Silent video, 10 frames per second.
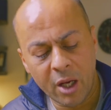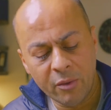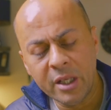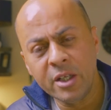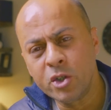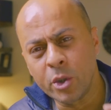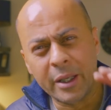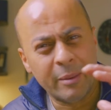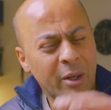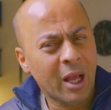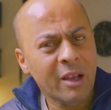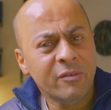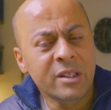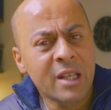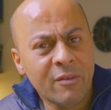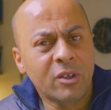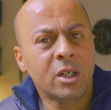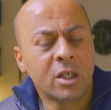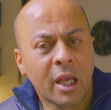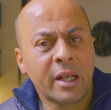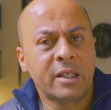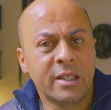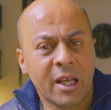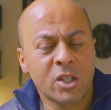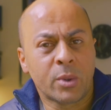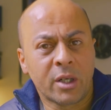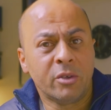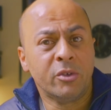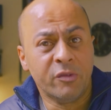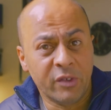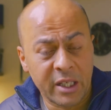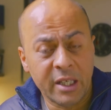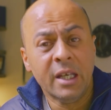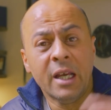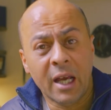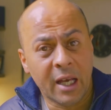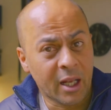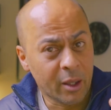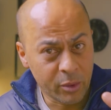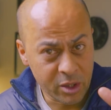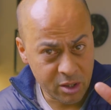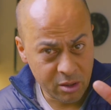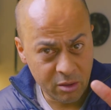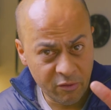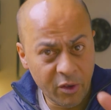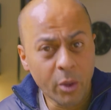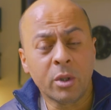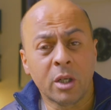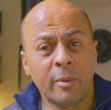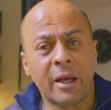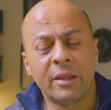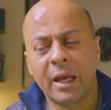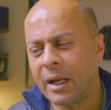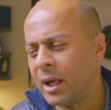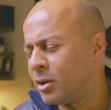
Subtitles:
I really enjoyed it, but I've never liked the X100V, and I was vocal about that.